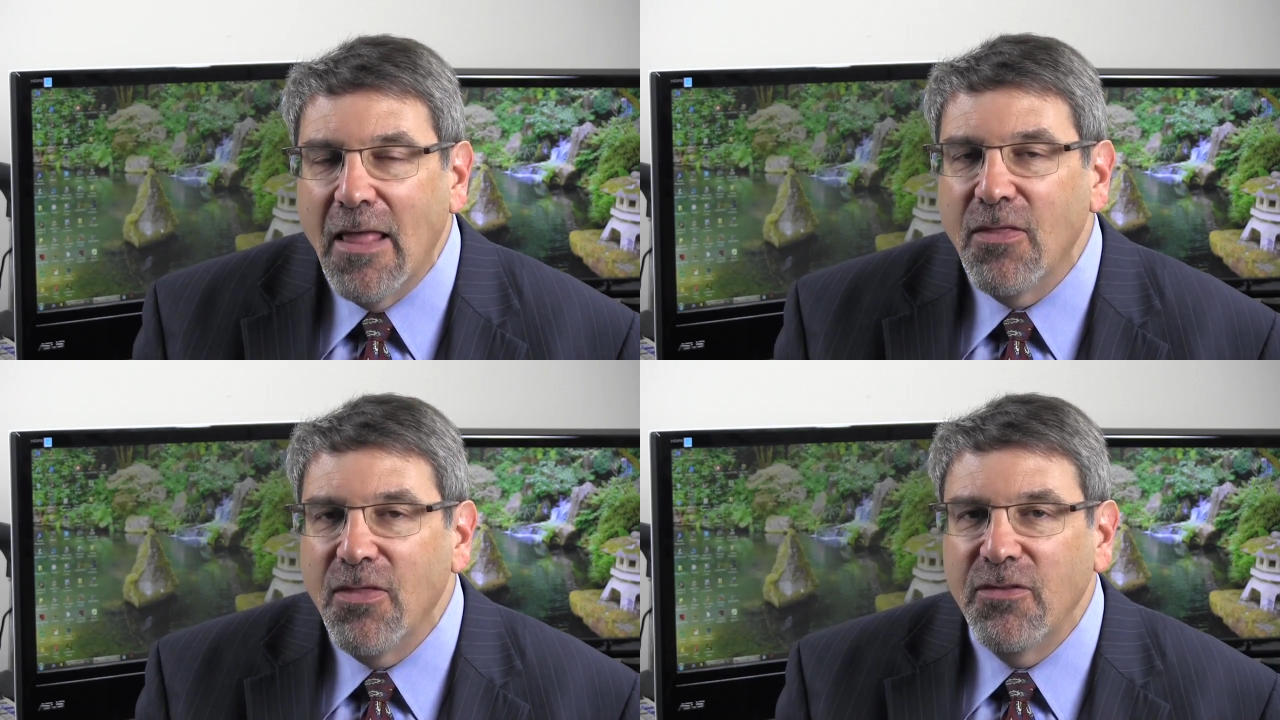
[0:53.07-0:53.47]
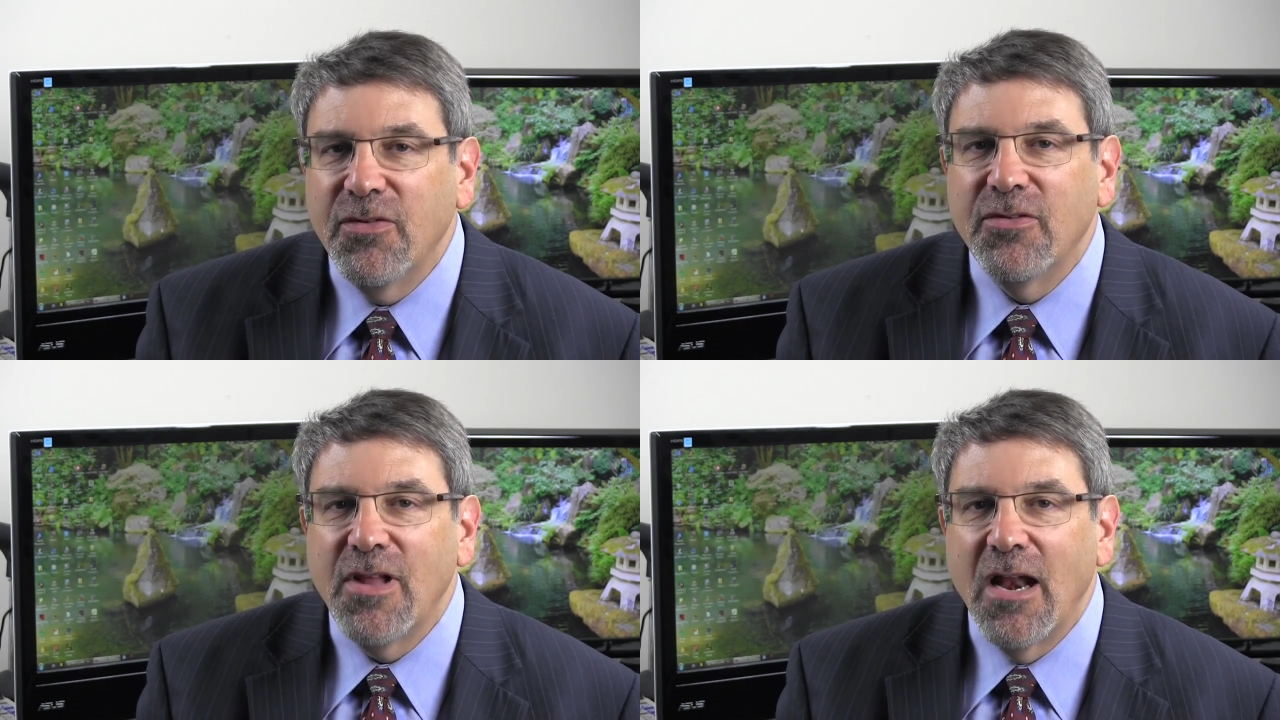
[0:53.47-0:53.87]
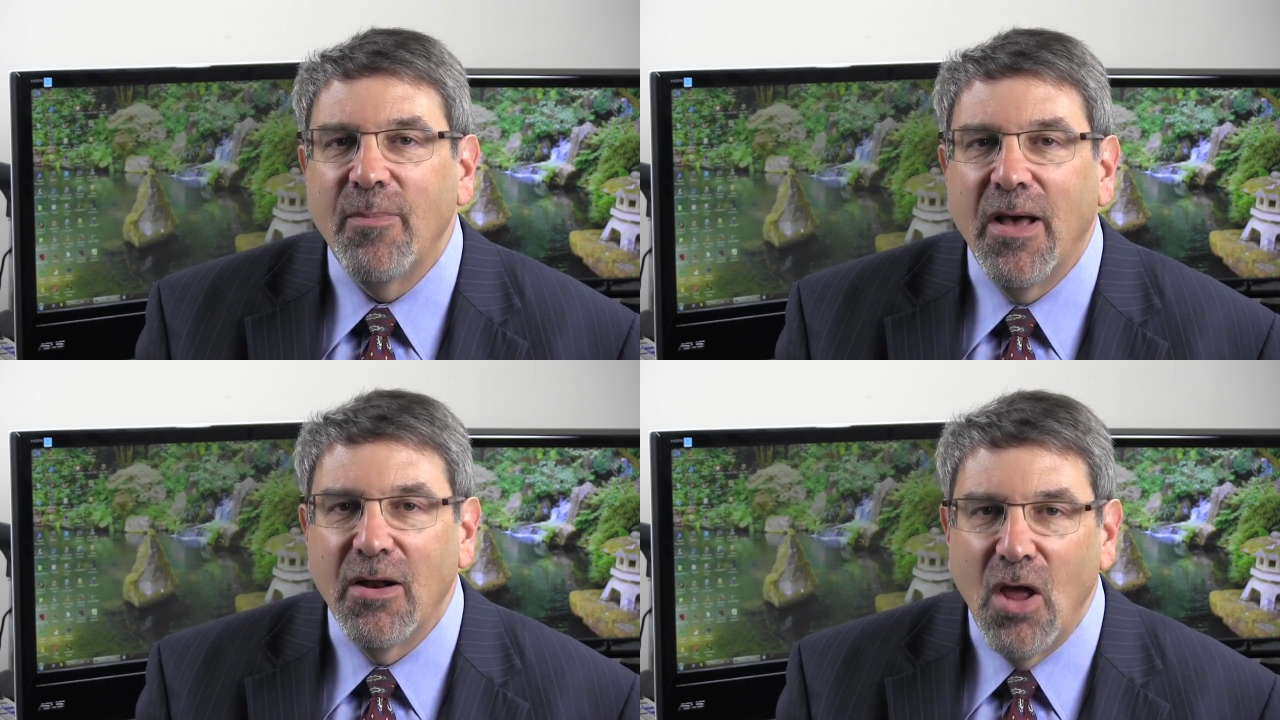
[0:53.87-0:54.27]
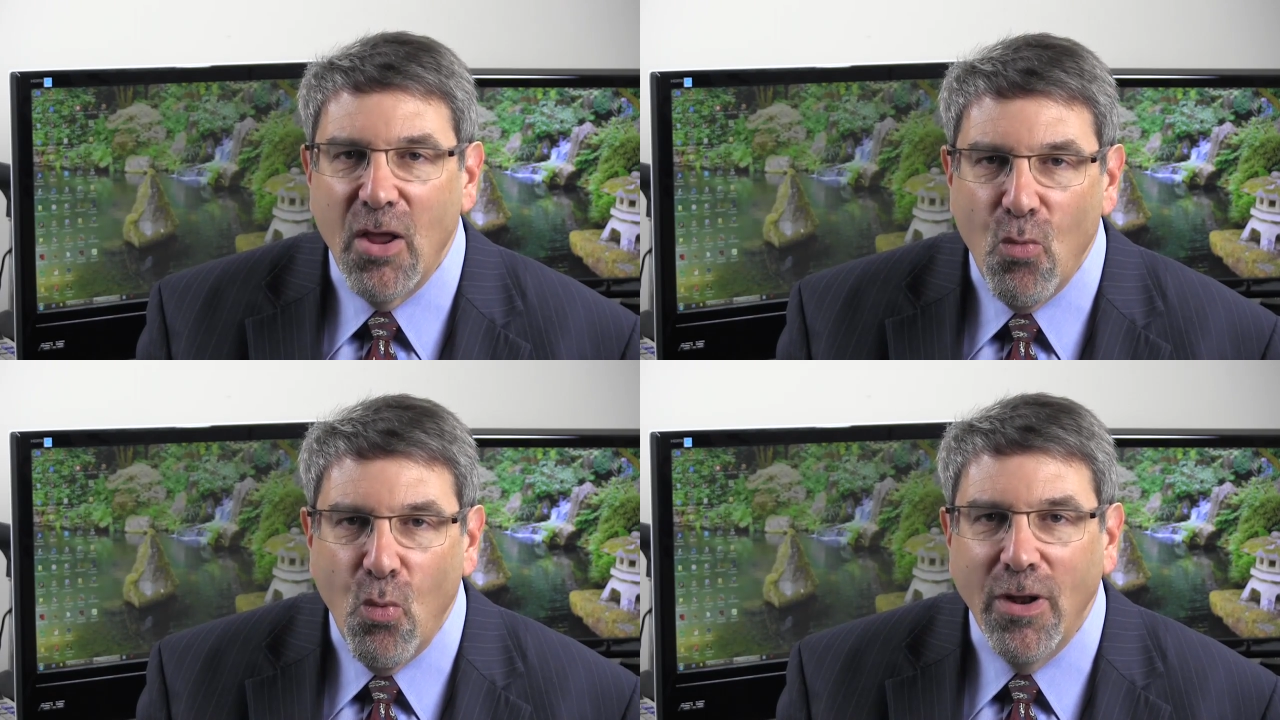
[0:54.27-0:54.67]
This is not about
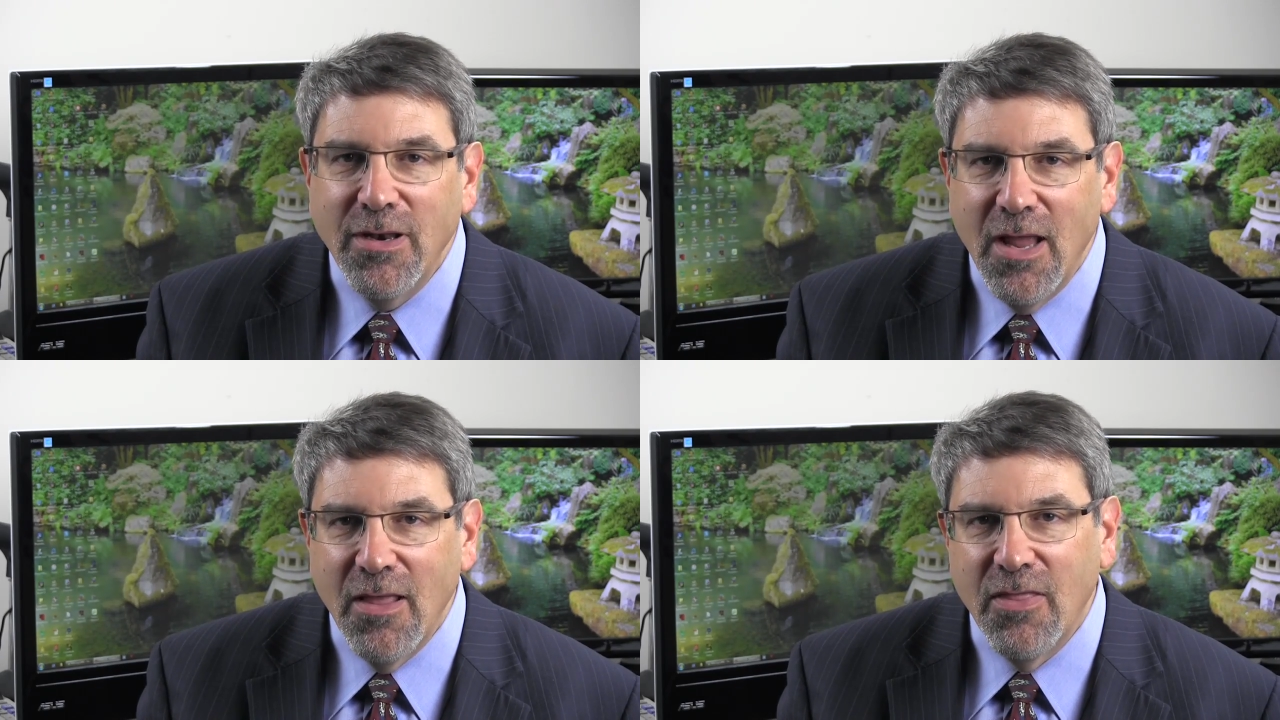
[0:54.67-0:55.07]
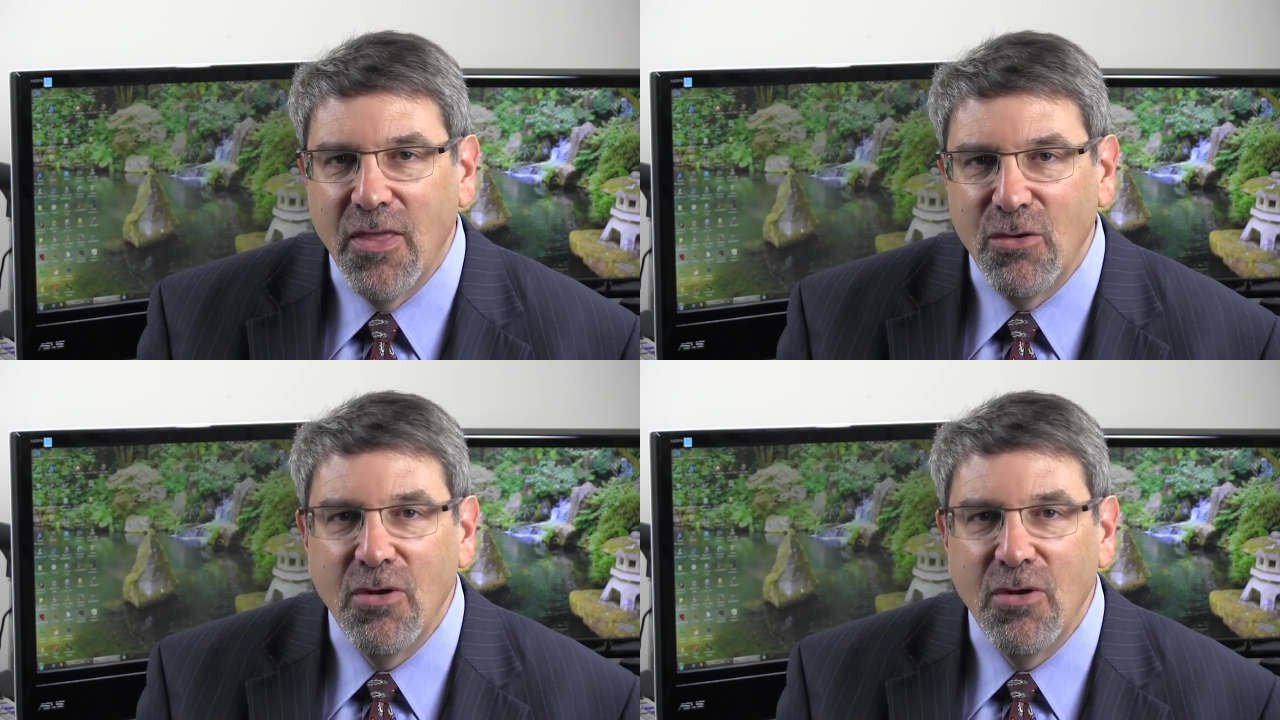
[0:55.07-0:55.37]
a one-day thing.